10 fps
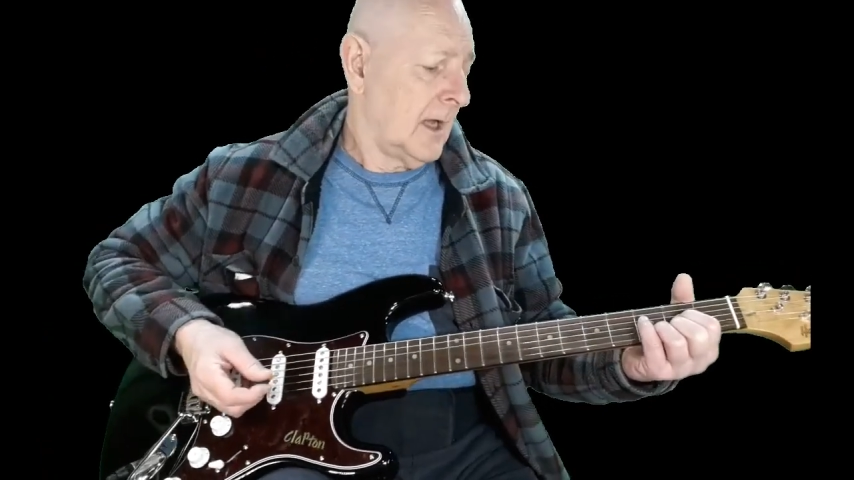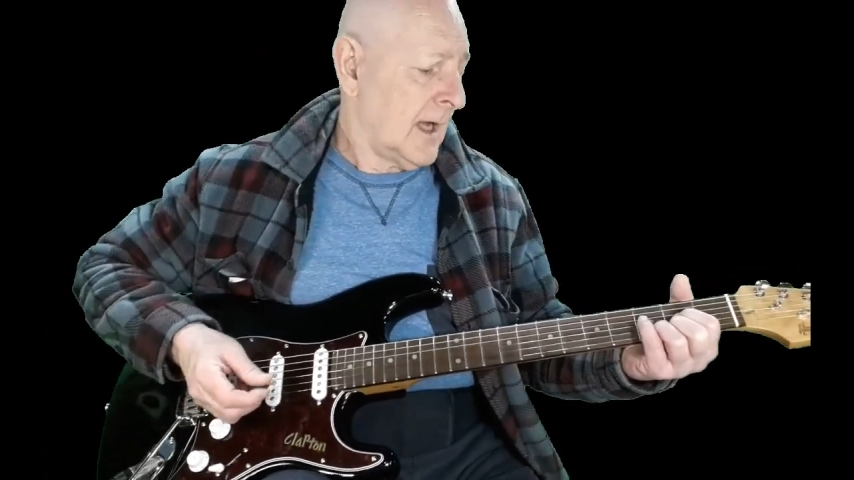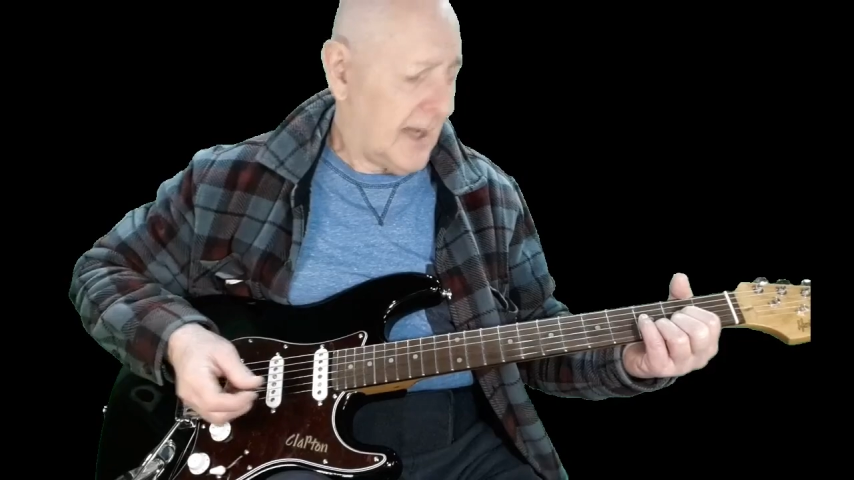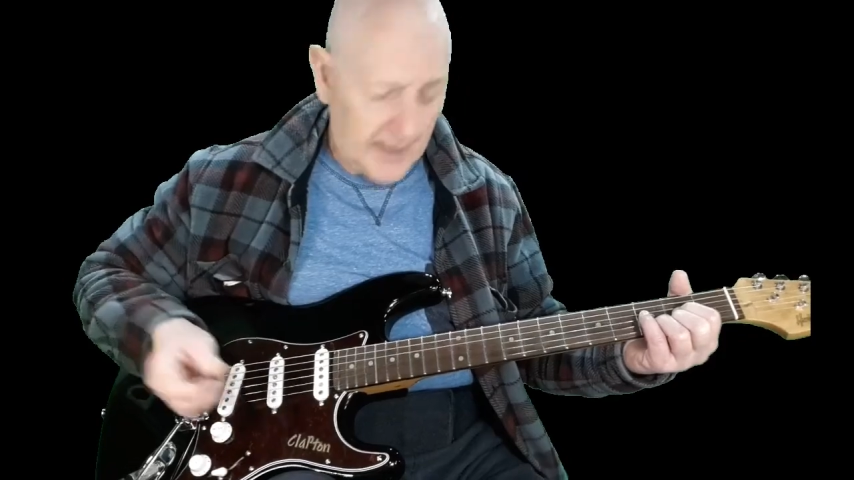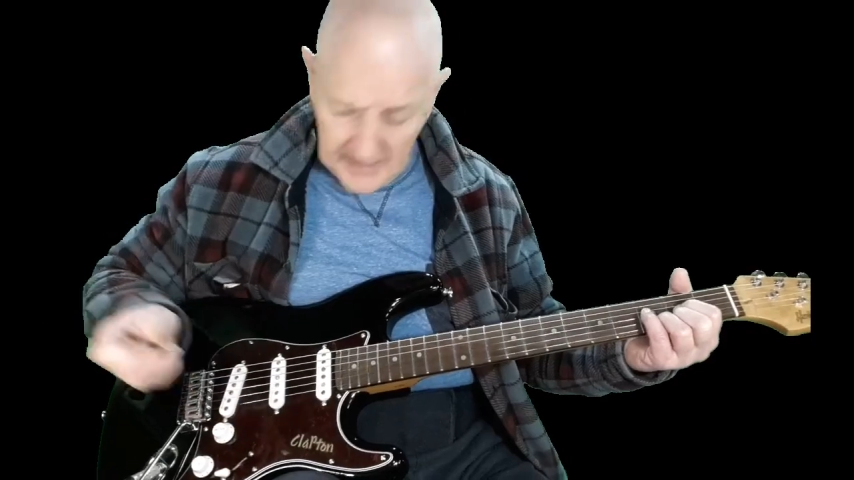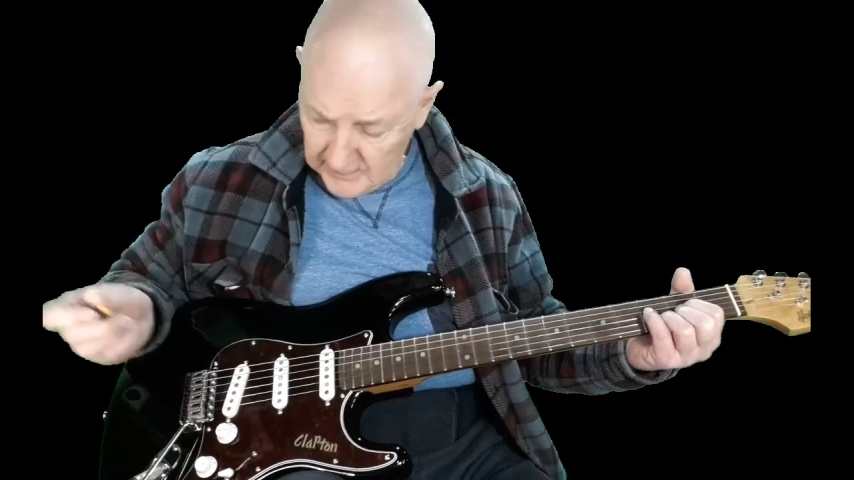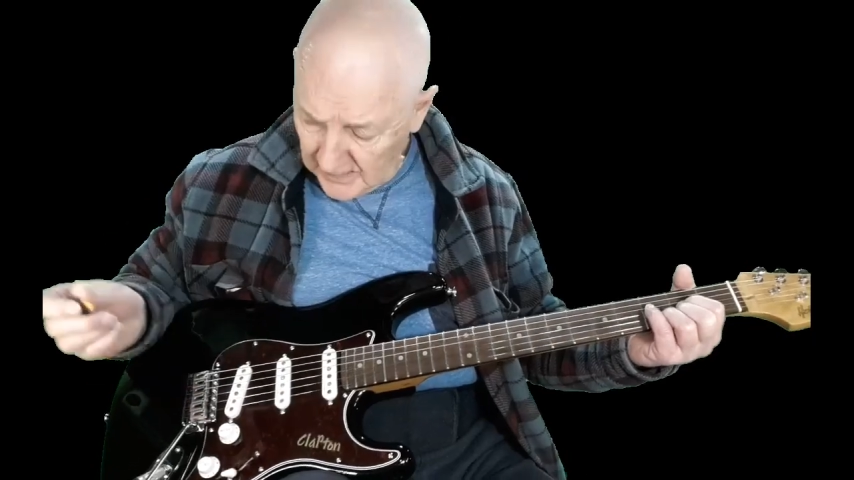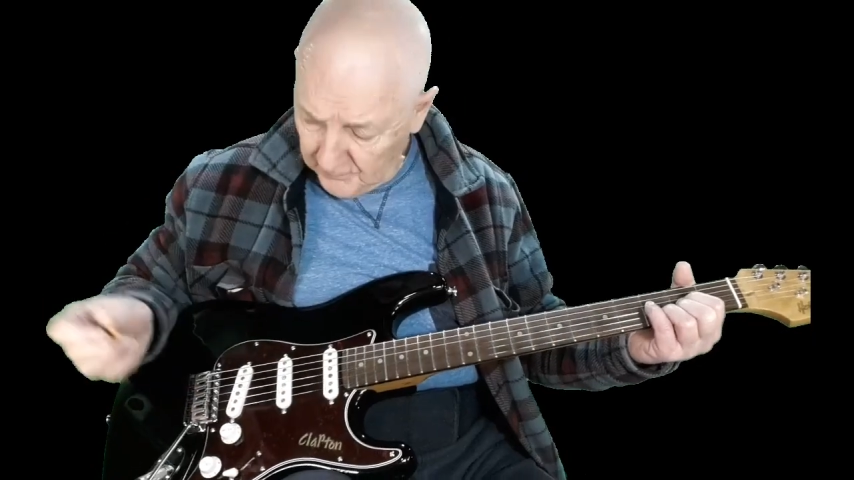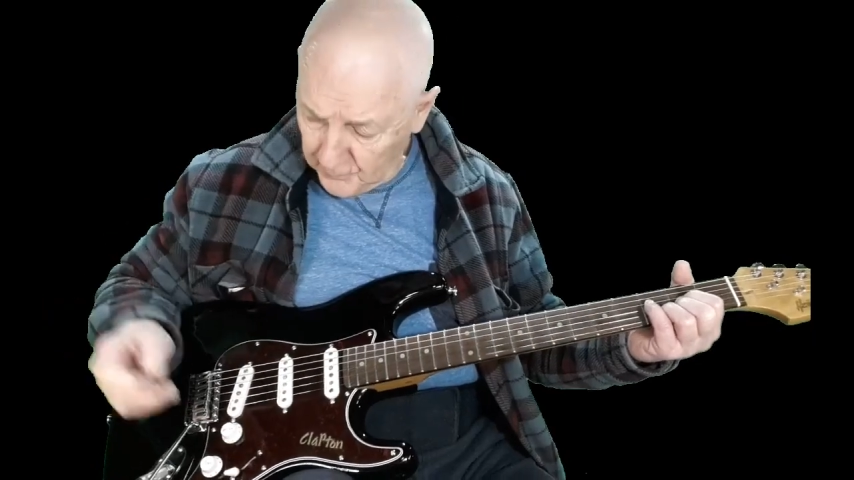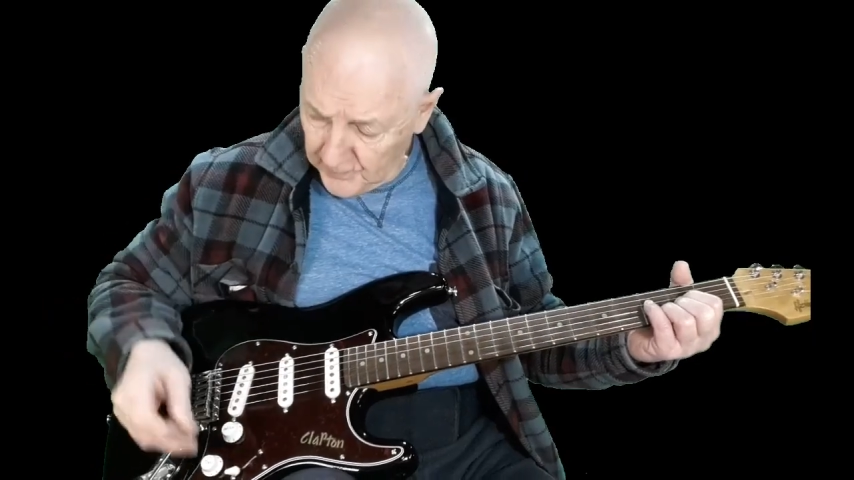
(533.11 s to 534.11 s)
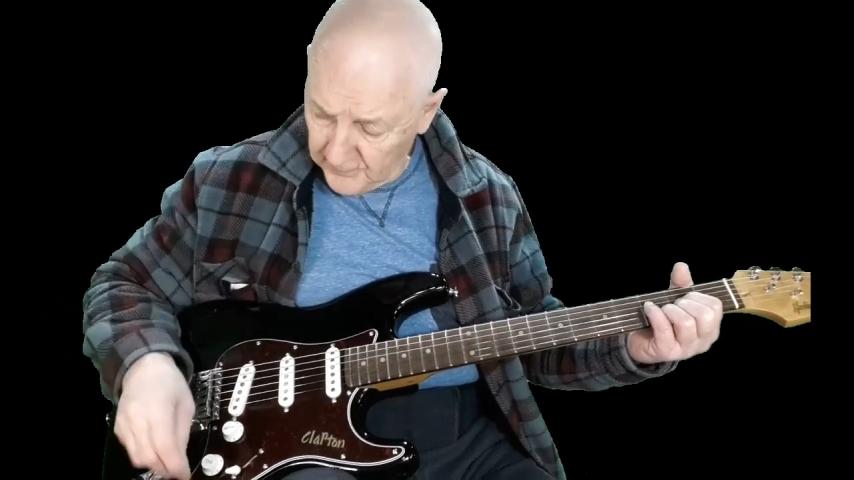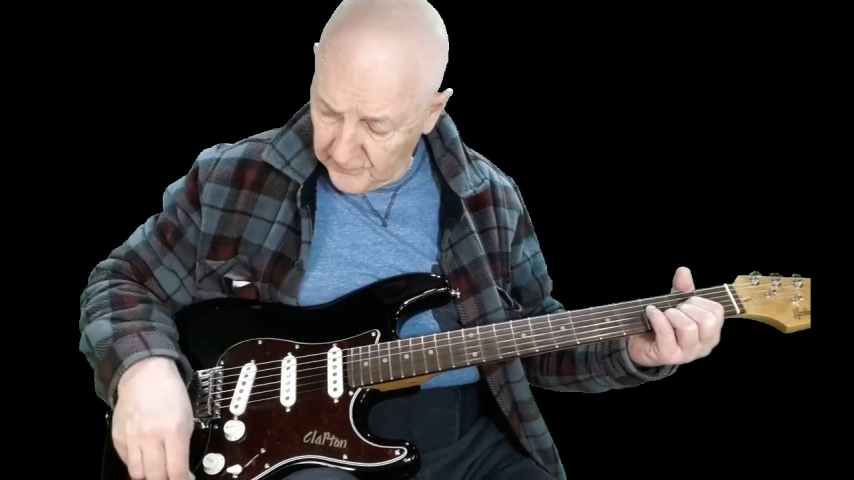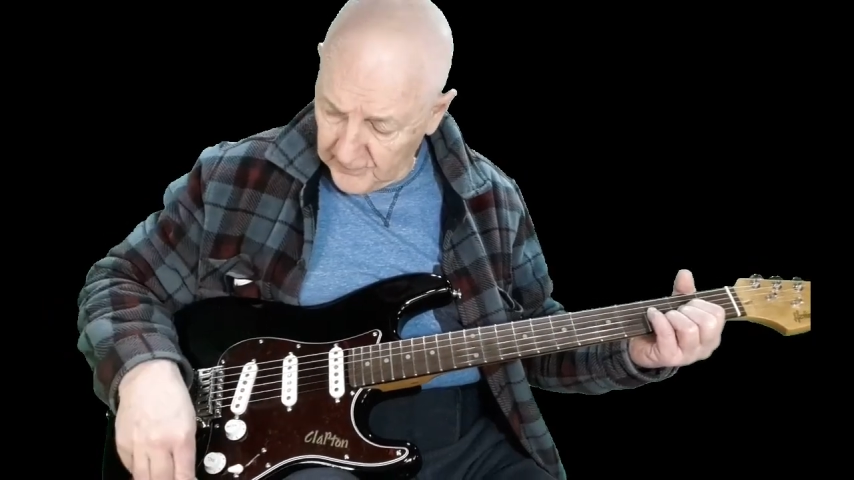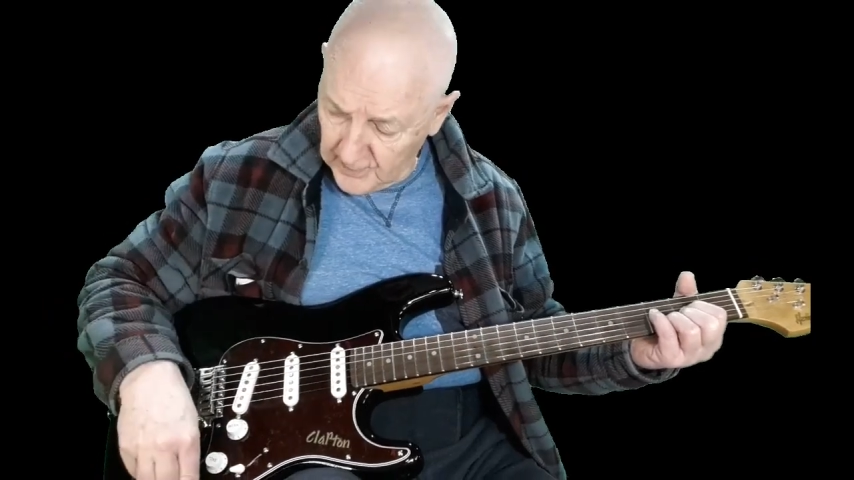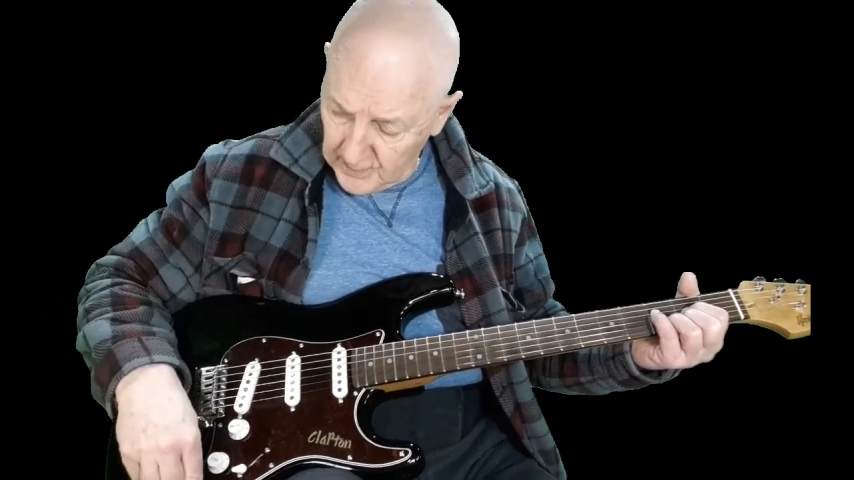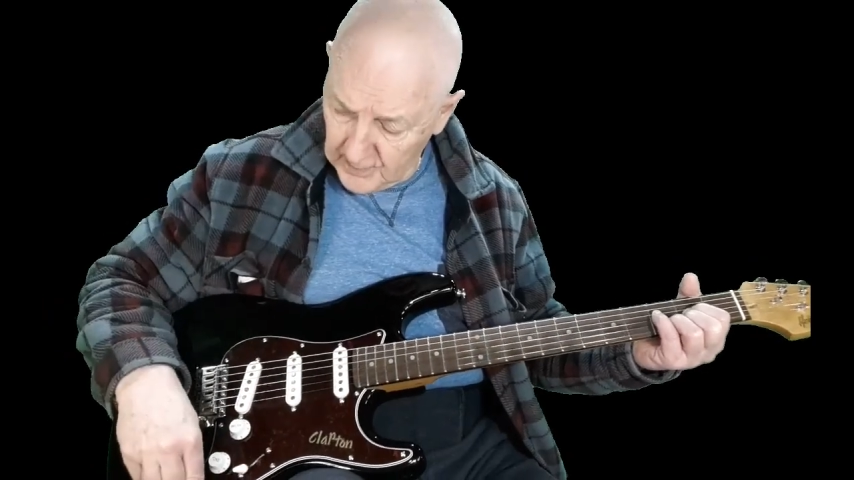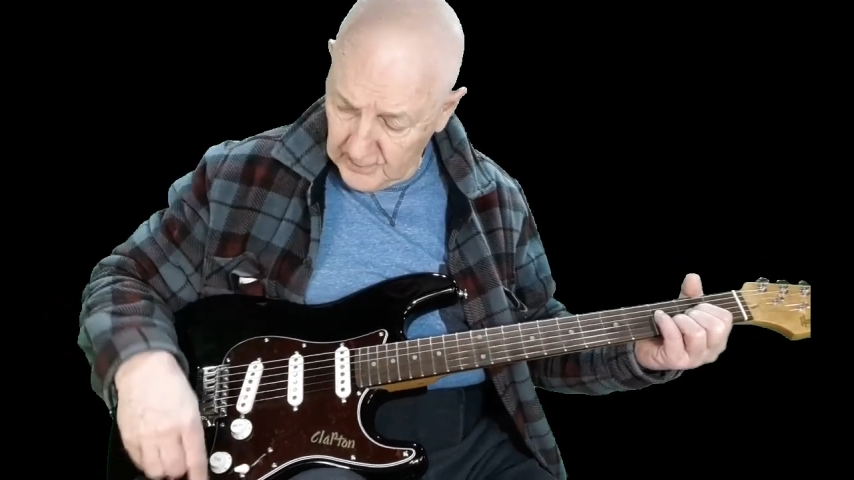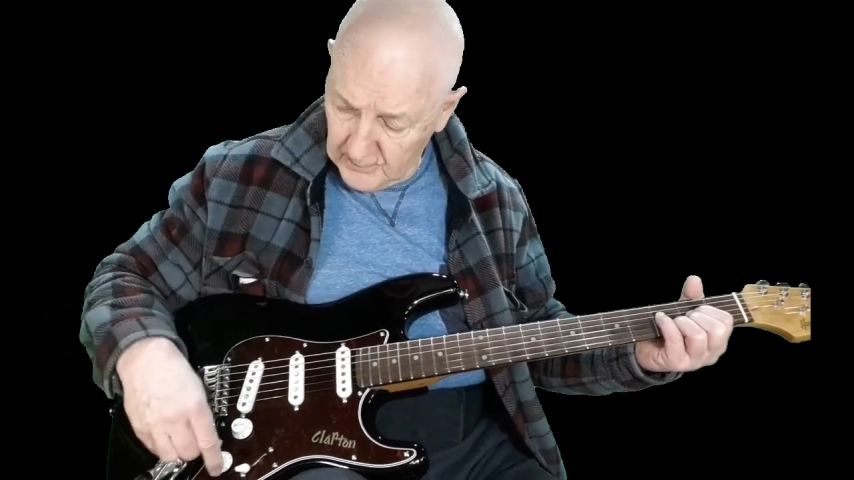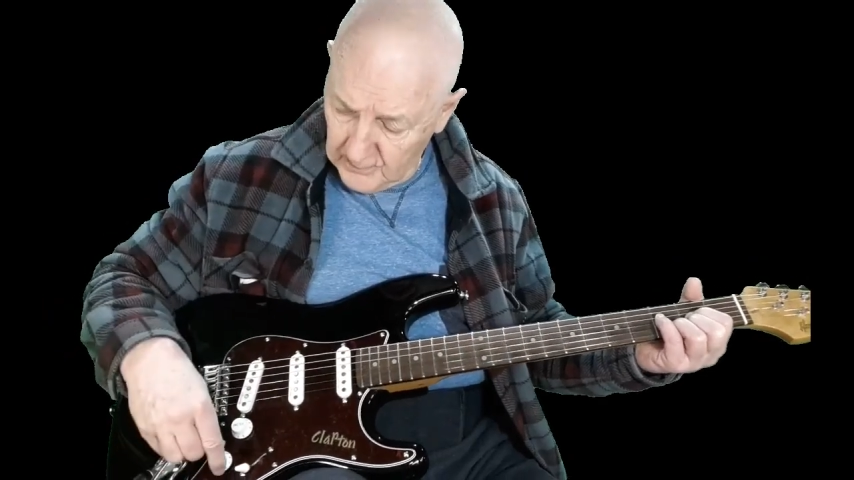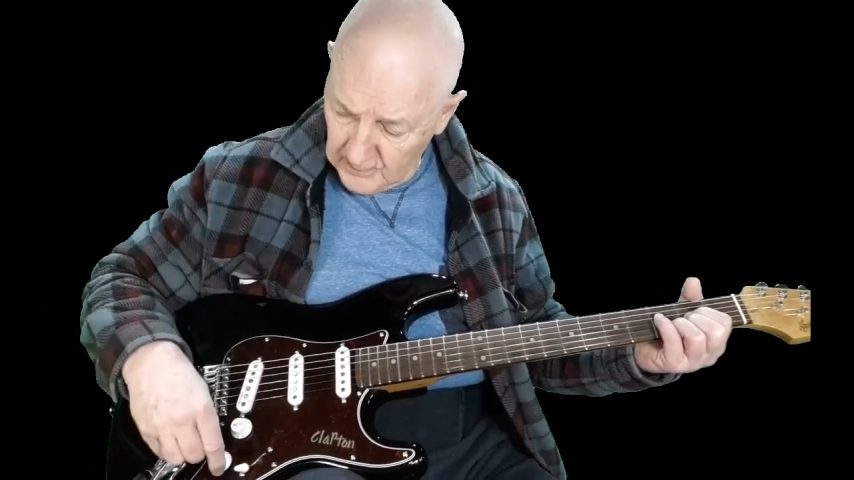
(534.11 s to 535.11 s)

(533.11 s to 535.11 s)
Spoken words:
I end up with at